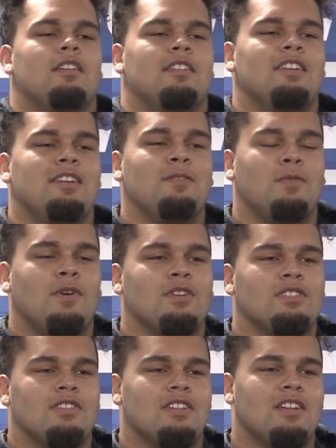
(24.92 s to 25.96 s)
Yeah, it
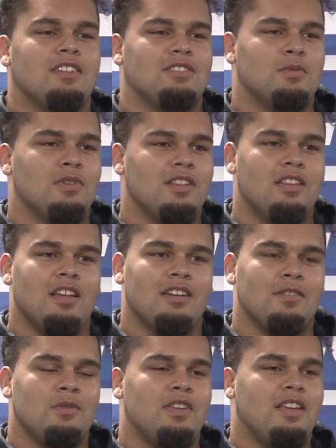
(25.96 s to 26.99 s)
falls on us, really. Like,
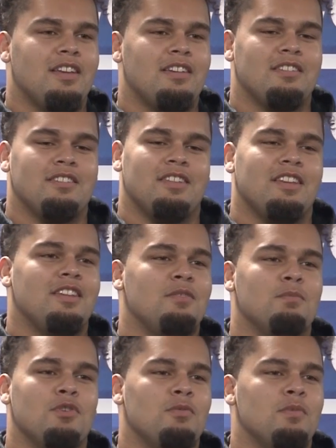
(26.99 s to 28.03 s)
if we can't get any
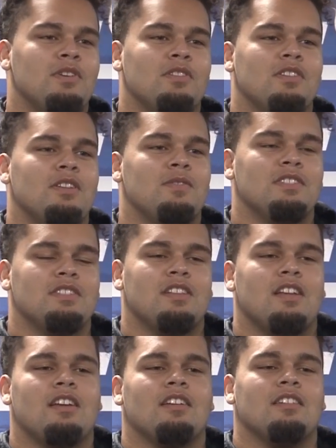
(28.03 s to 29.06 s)
movement on the defensive
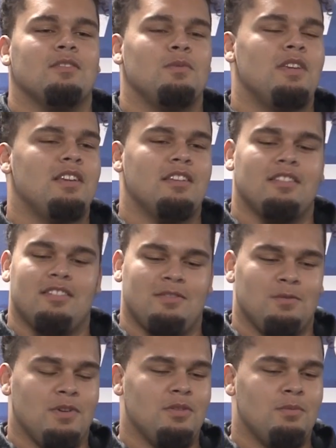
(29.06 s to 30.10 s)
line, we can't
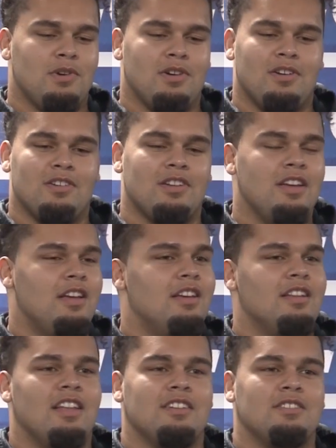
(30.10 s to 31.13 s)
run the ball,
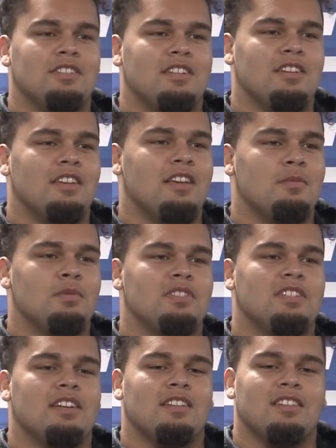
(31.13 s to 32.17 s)
like you said, can't
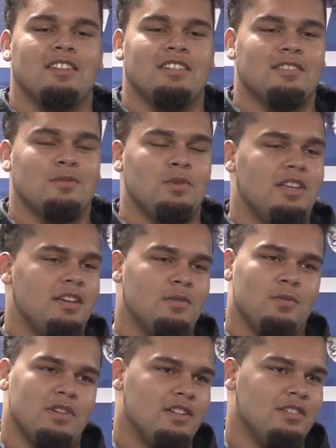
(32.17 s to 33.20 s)
protect, then we can't
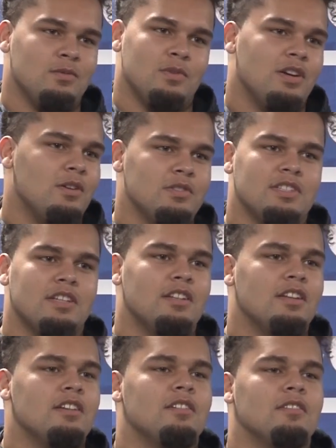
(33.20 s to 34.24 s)
win. We always say that.